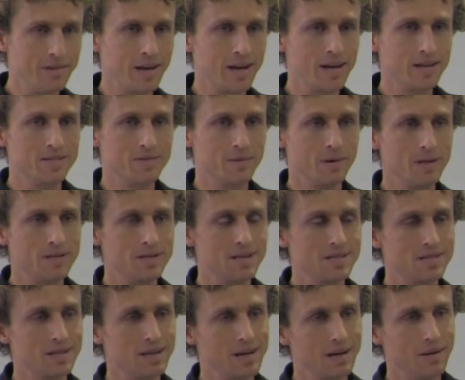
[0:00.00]
Leviticus
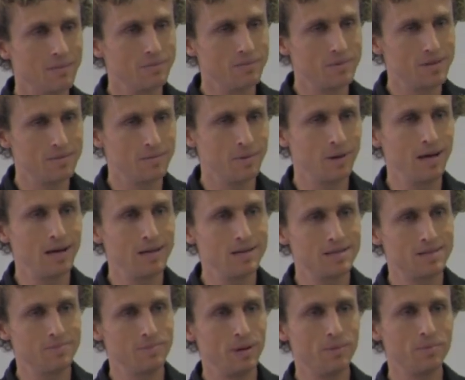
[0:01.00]
26 had come to
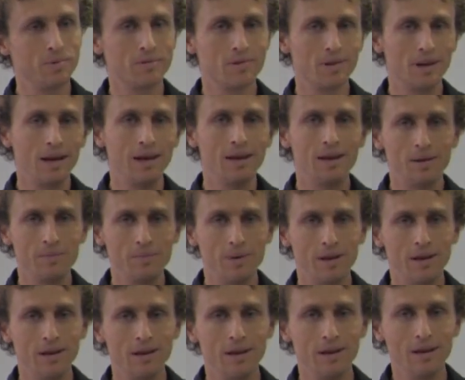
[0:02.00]
pass. People's land had
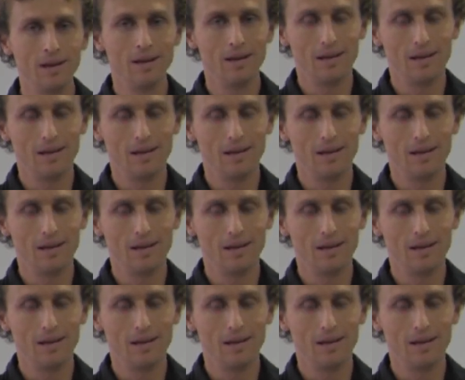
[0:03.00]
been